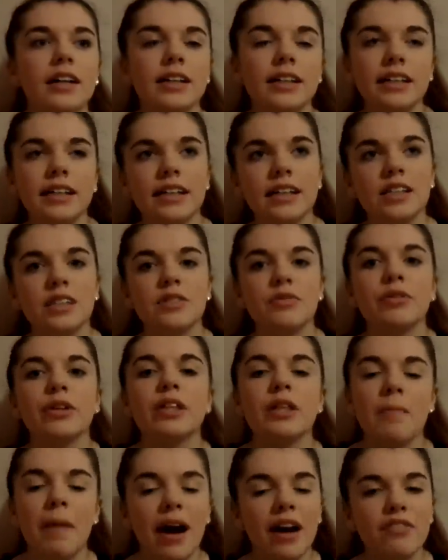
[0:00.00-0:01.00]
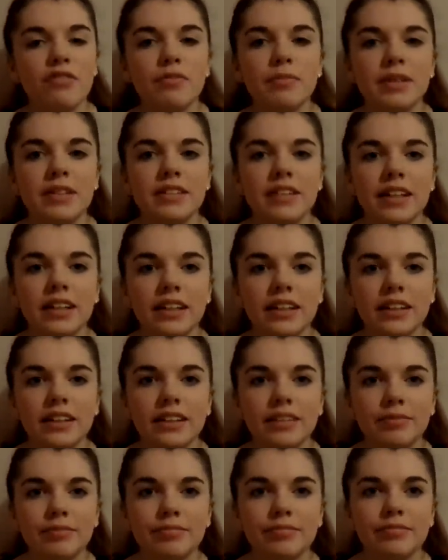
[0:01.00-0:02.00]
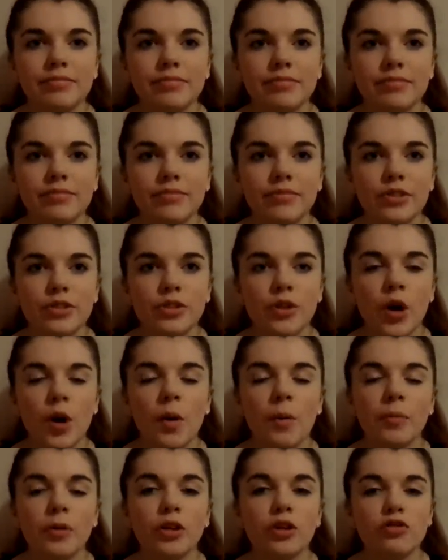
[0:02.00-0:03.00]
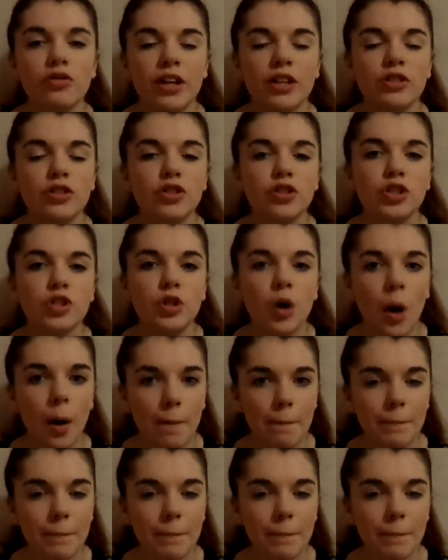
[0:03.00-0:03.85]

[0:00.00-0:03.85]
it's really bad for me saying it, so I'm gonna try and stop.